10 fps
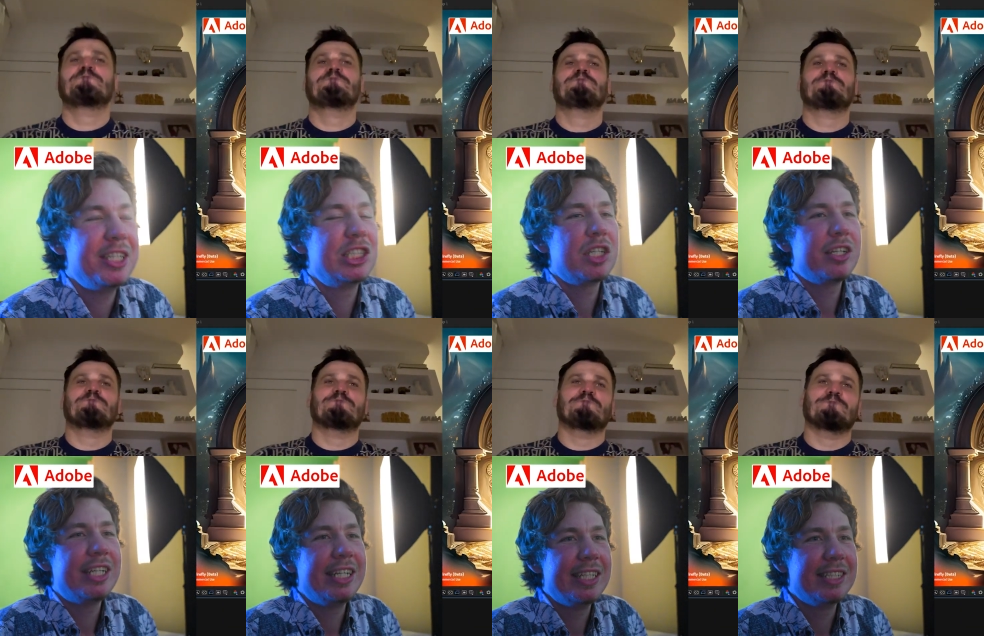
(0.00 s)

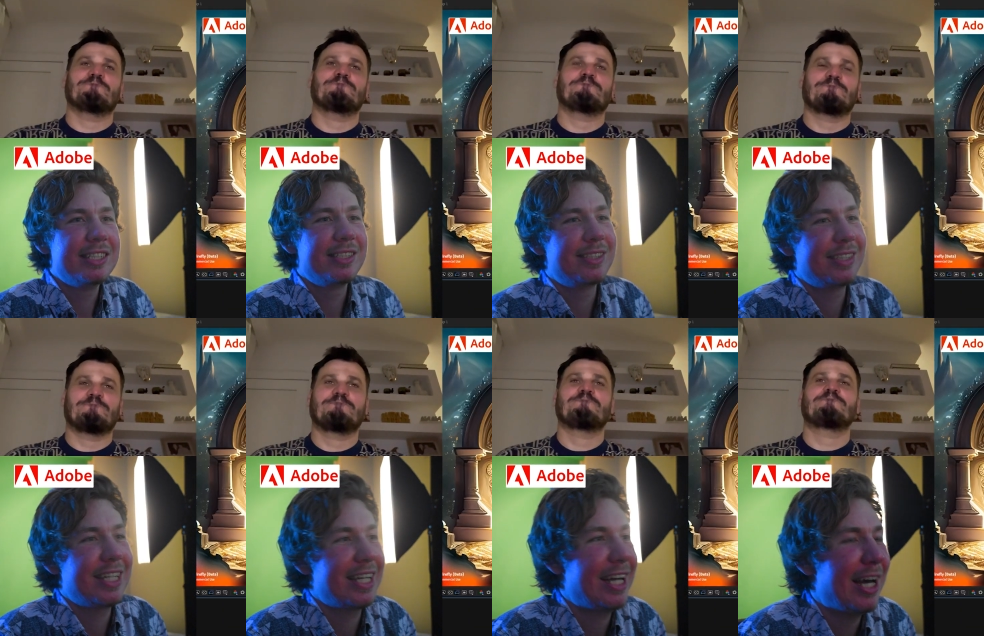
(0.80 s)
Speaker 1: Midjourney is
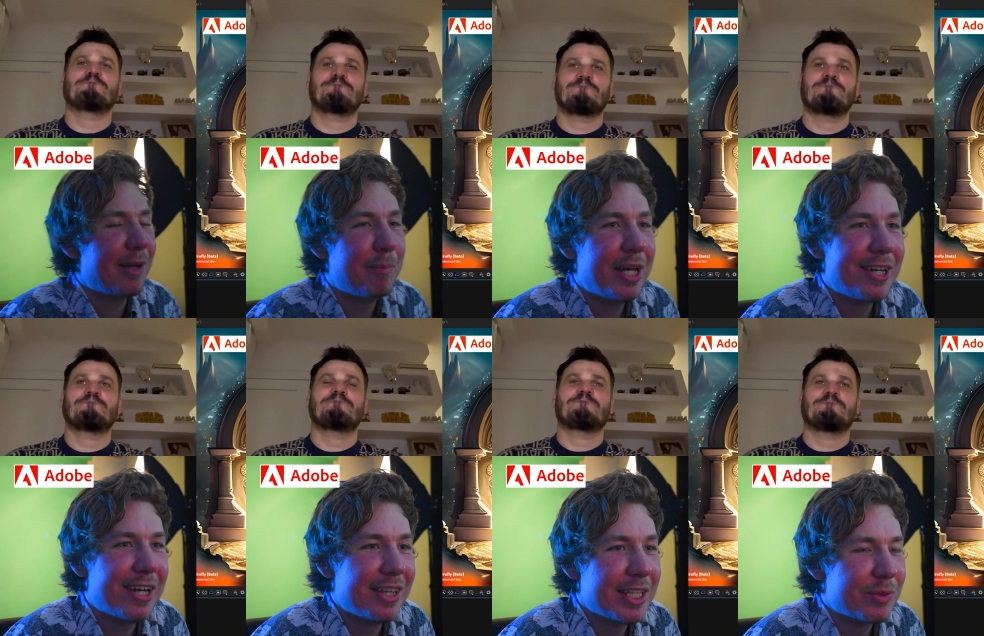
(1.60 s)
kind of
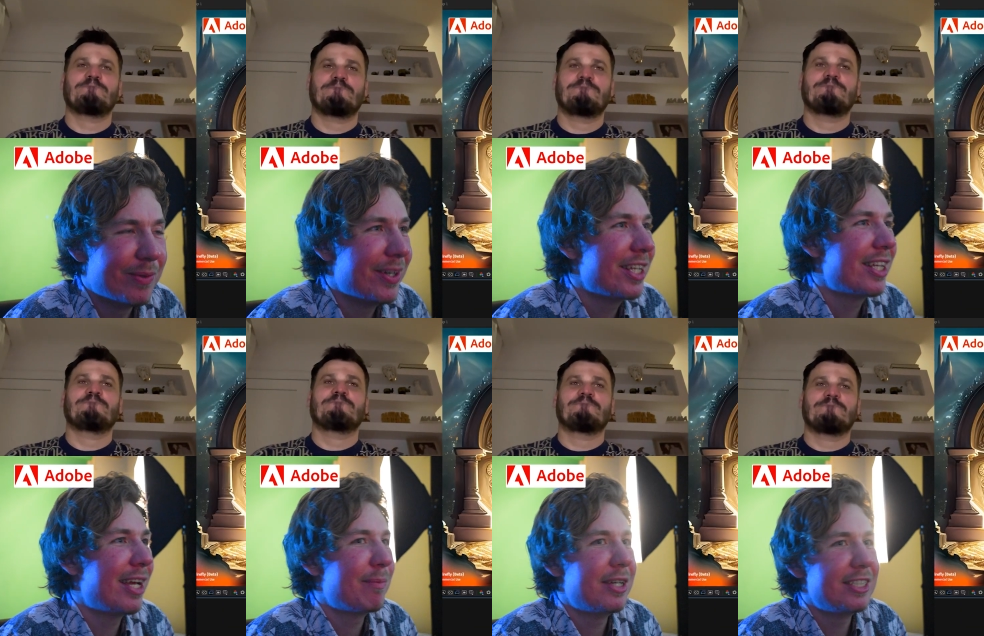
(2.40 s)
better on this one. What do you
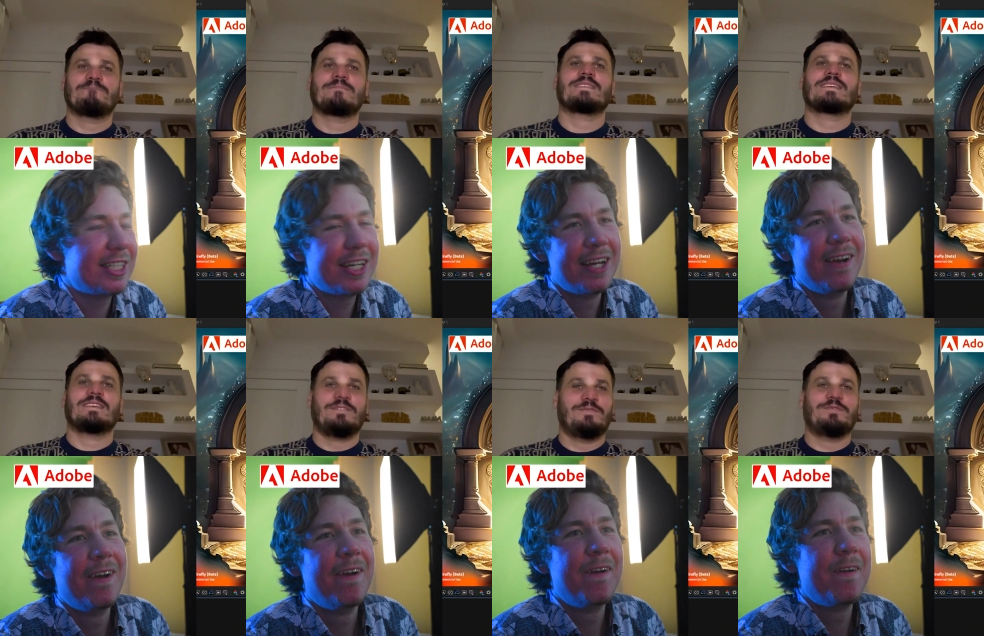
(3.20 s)
think, Bezzy?
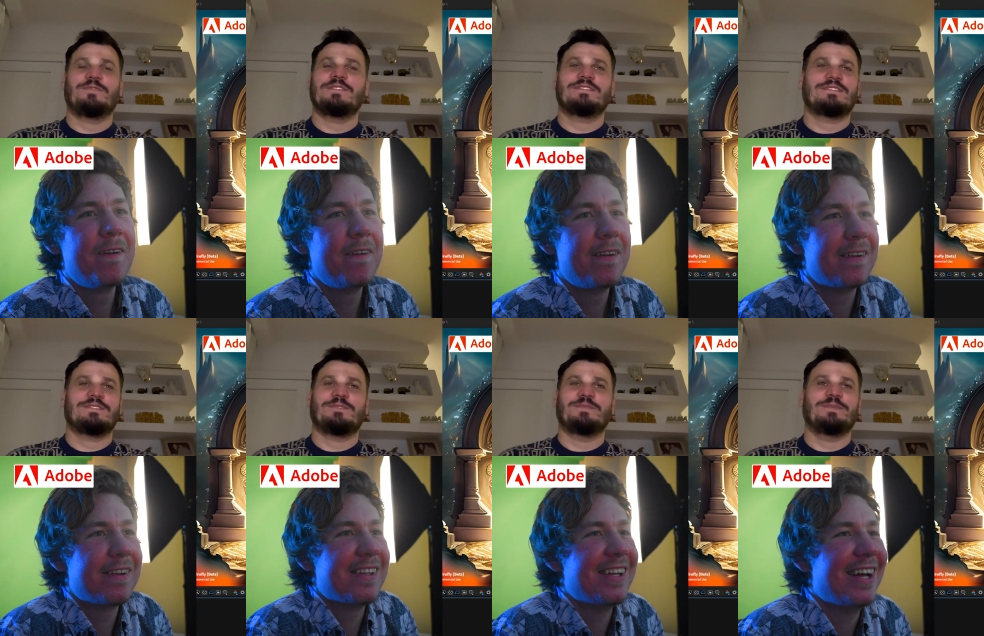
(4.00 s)
Speaker 2: Of
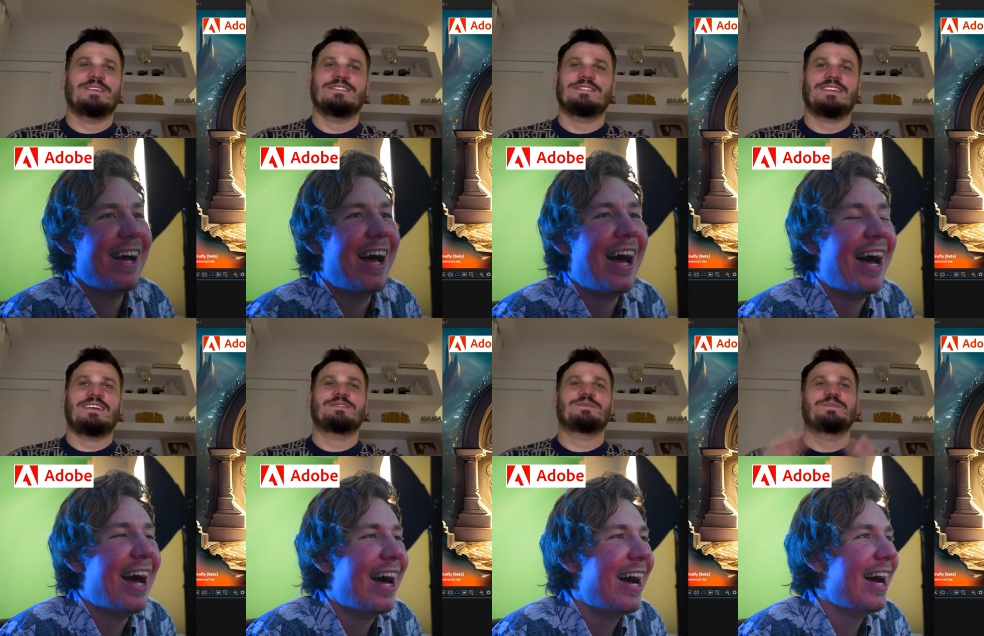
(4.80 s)
course, always.
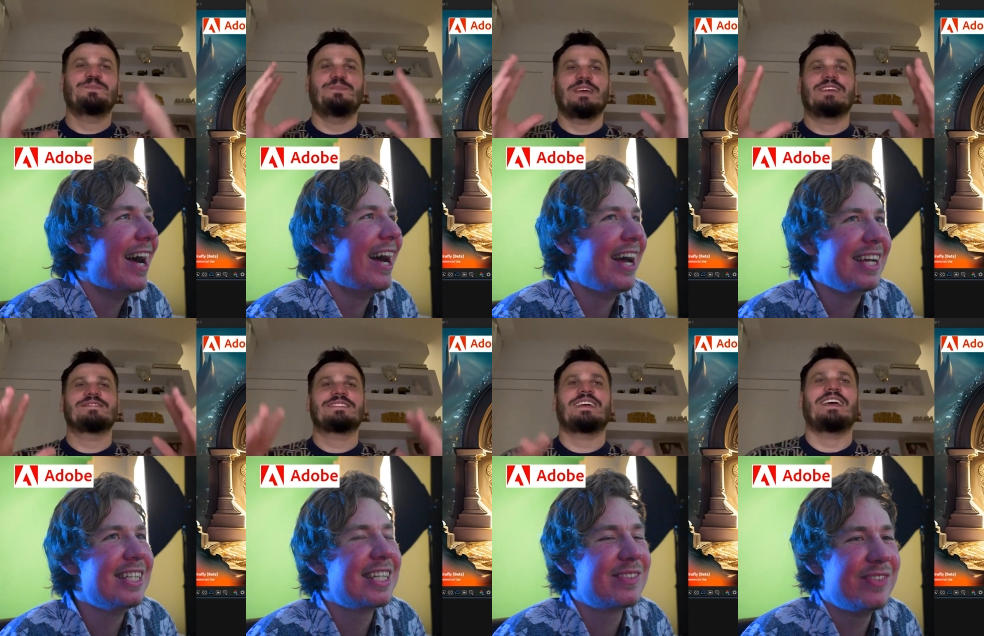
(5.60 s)

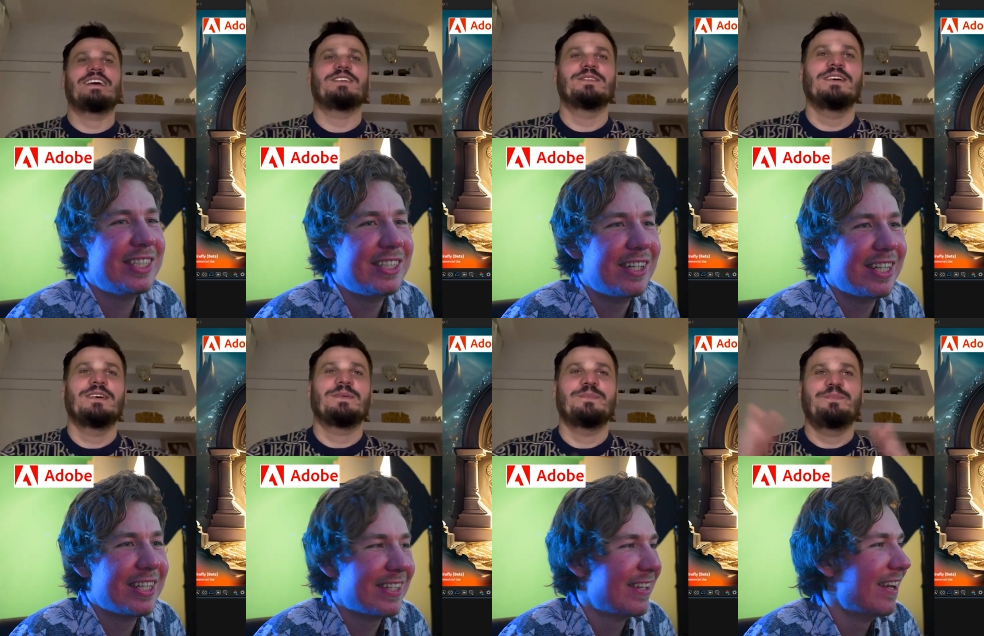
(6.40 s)
Speaker 1: Bigger scale.
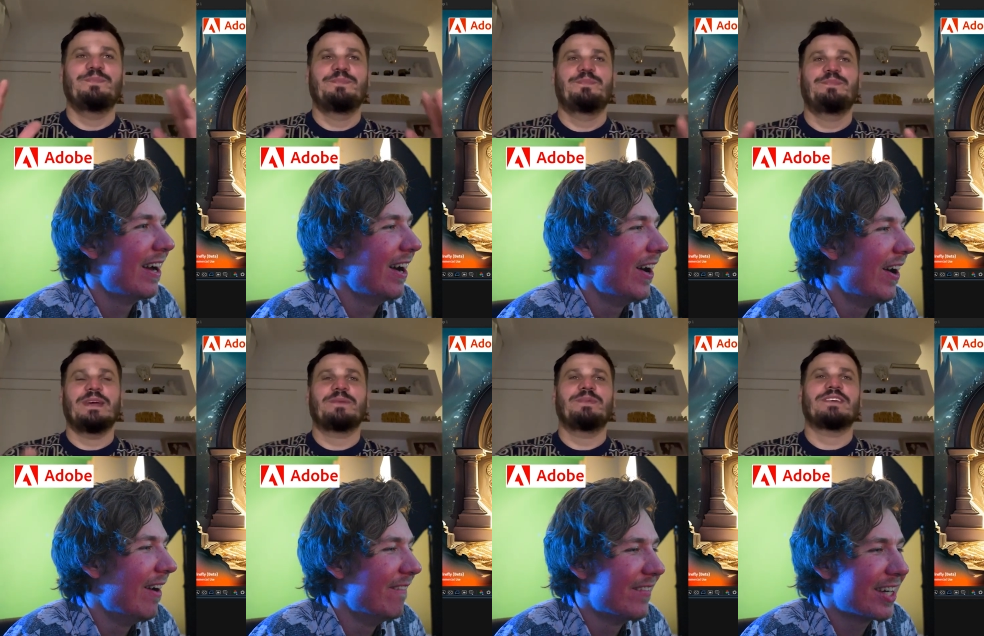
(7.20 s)
Midjourney.
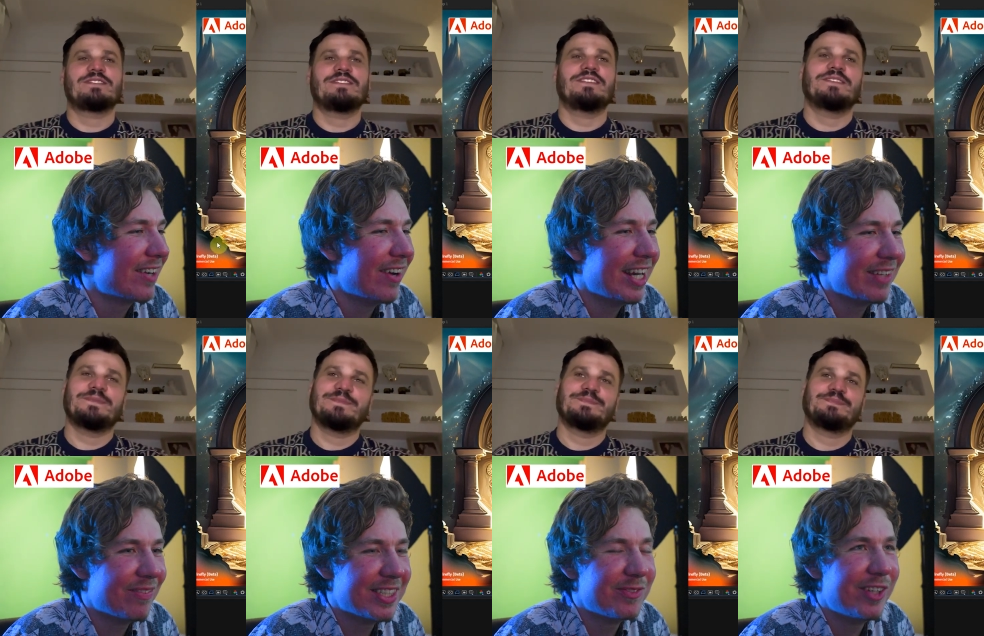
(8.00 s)
Oh, I'm
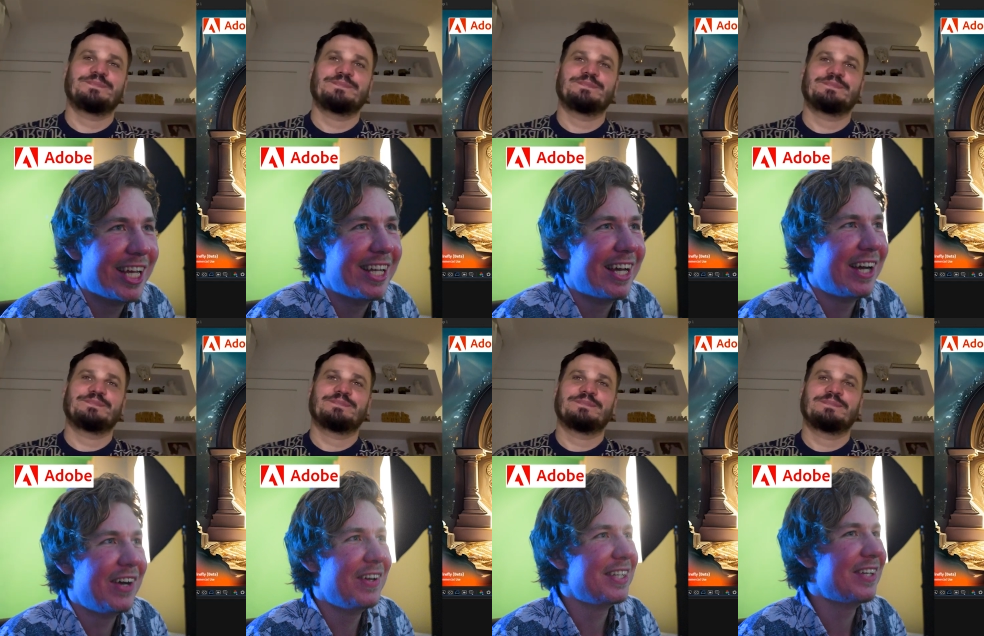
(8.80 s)
regretting this bet
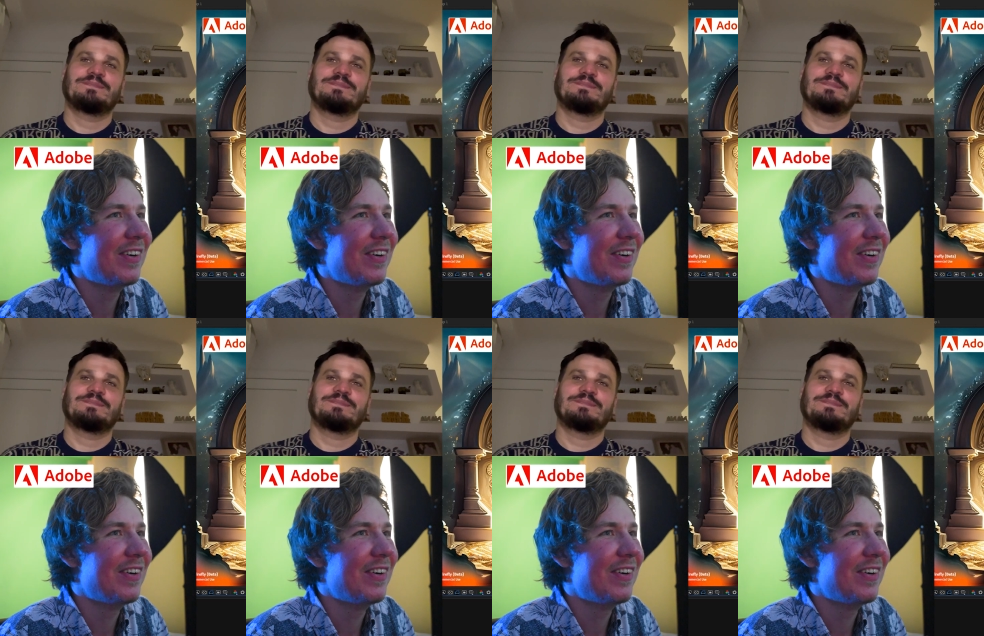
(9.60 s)
now. You